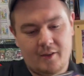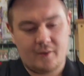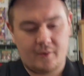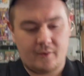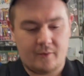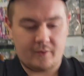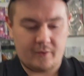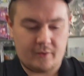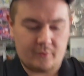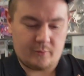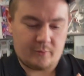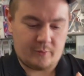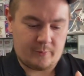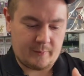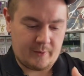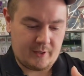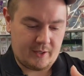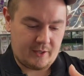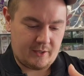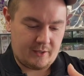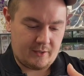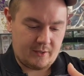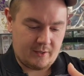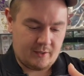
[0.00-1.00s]
This was
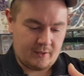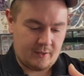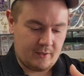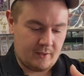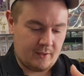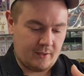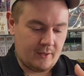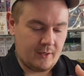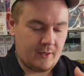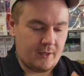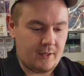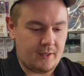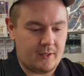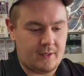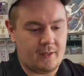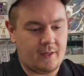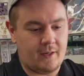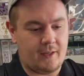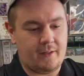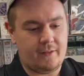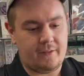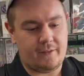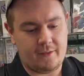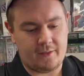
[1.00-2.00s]
made in
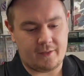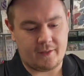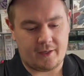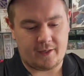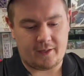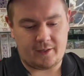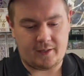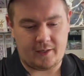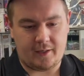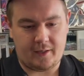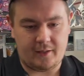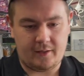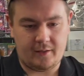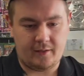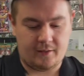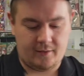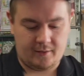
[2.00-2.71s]
1998.